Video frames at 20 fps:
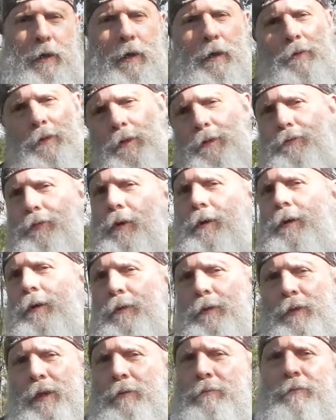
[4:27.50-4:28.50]
and there's very
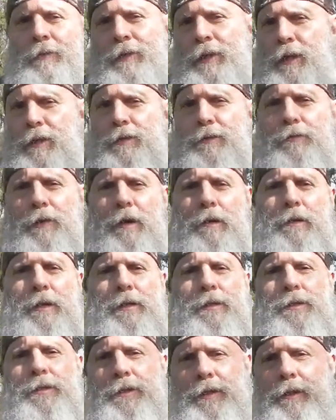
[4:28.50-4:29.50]
there's
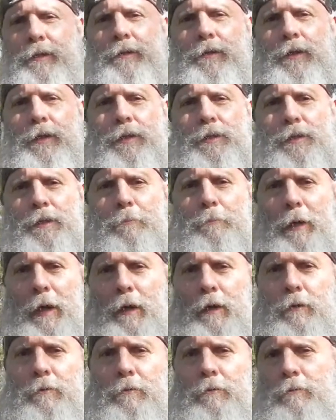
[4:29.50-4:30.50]
various theories
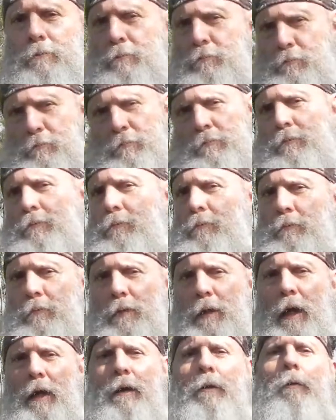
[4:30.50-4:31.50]
about
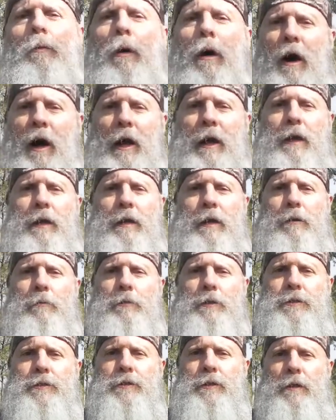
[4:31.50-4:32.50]
like why he
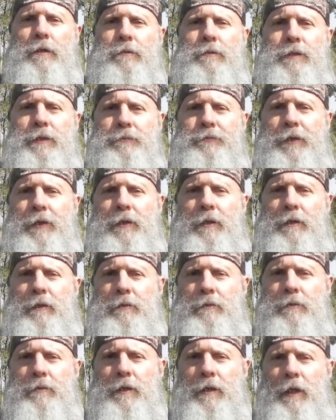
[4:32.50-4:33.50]
was so
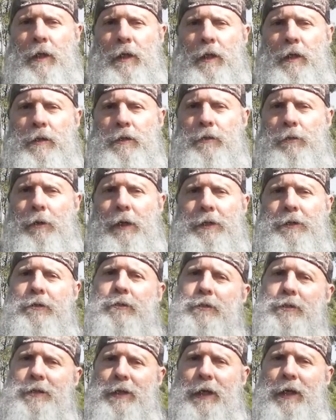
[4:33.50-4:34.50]
difficult to
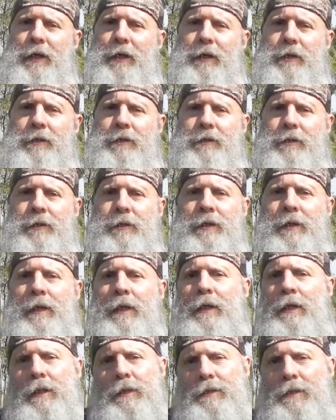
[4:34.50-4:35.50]
understand.
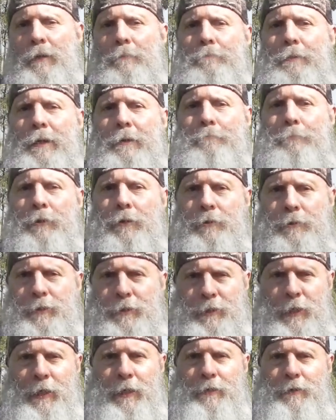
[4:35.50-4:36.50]
Some people
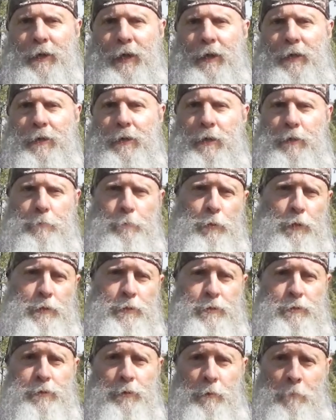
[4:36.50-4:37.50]
say that it
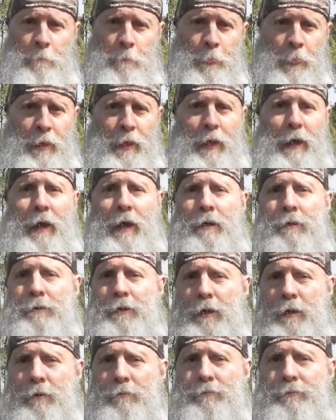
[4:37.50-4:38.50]
was out
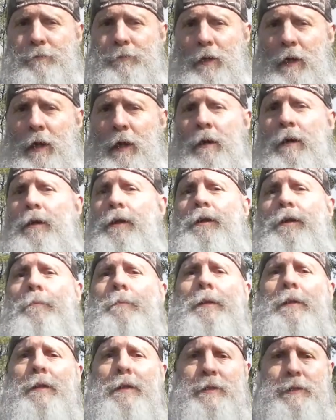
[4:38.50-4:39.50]
of uh,
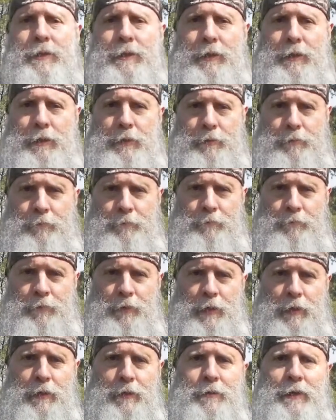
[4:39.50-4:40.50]
humility
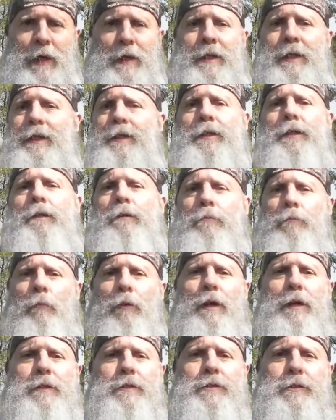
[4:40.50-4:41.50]
that he didn't
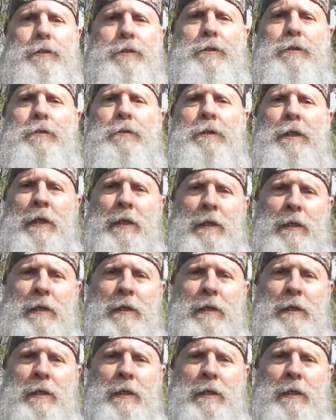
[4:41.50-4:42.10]
want to